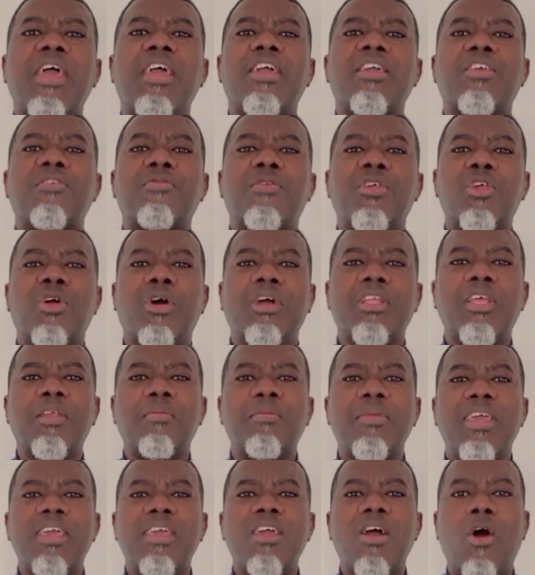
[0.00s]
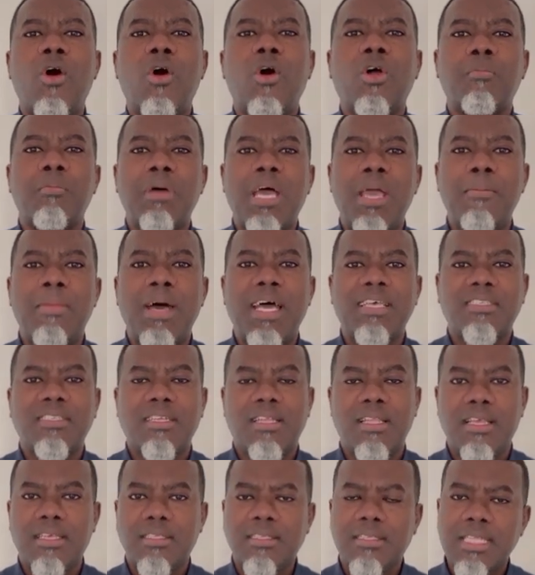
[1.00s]
Thank you for joining me on my
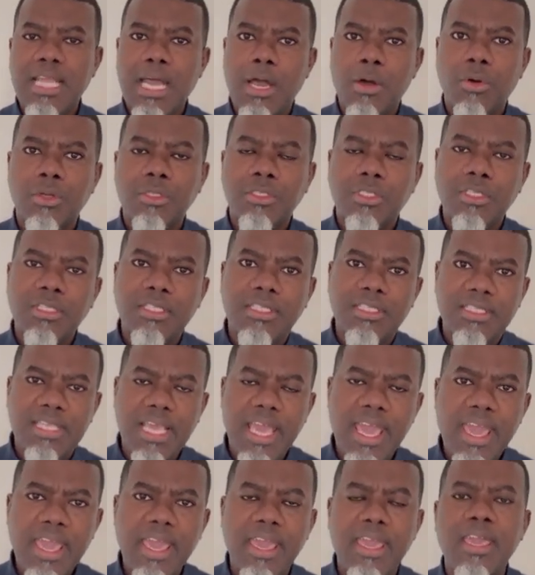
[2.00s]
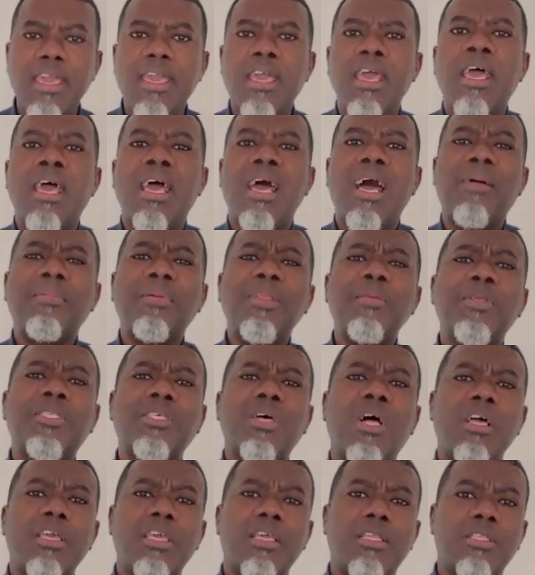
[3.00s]
masterclass. Now, today, I'm going to be
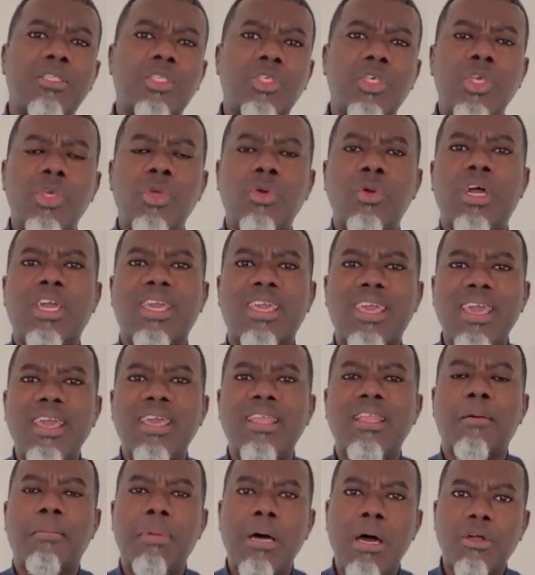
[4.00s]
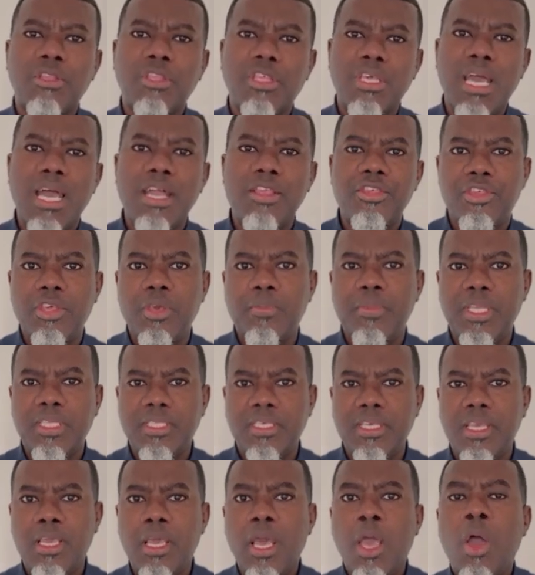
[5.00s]
talking to you again about
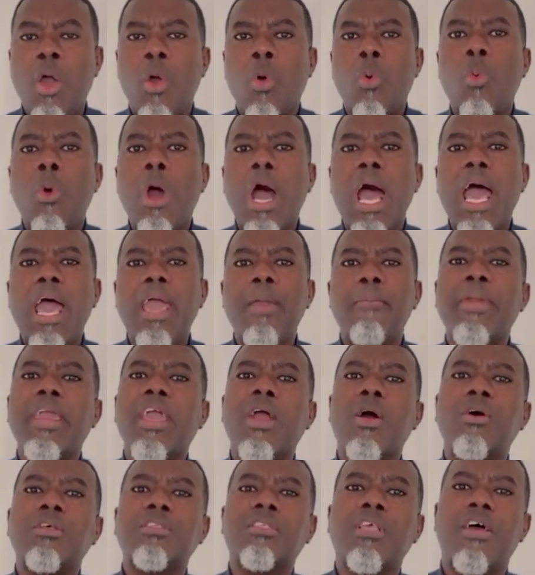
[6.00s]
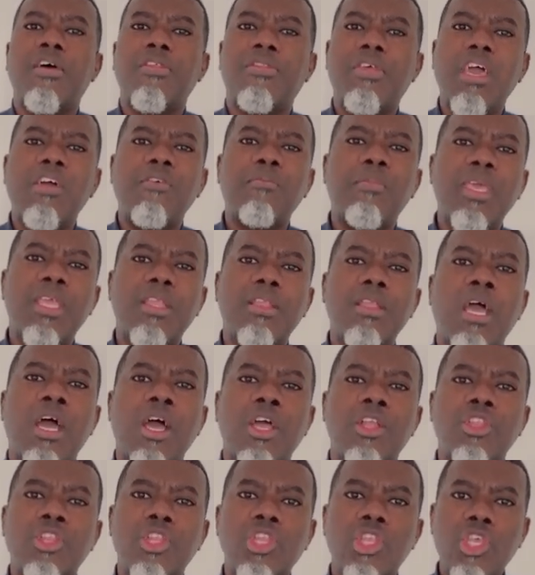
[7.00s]
ChatGPT. Why? Because there have been
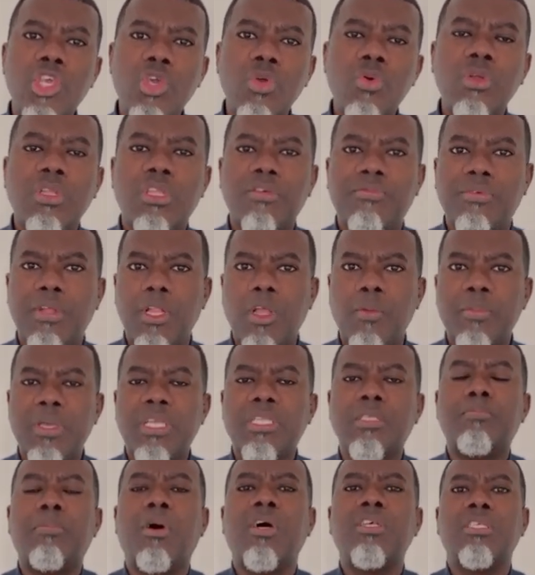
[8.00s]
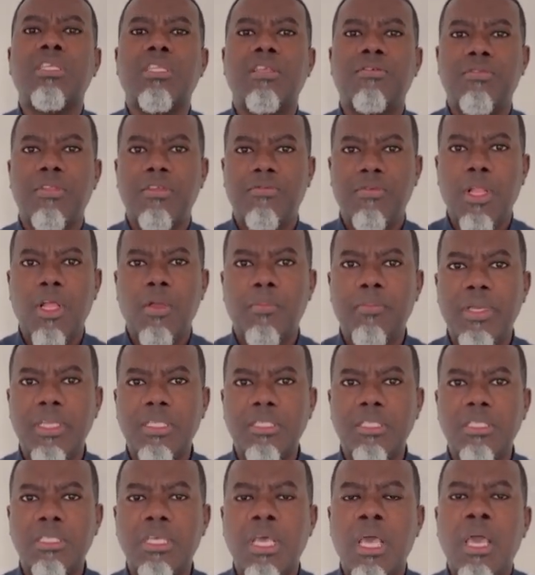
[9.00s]
new developments, positive
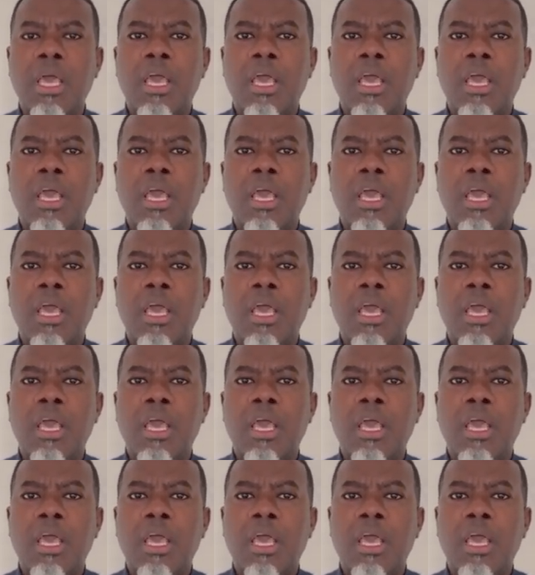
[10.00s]
developments.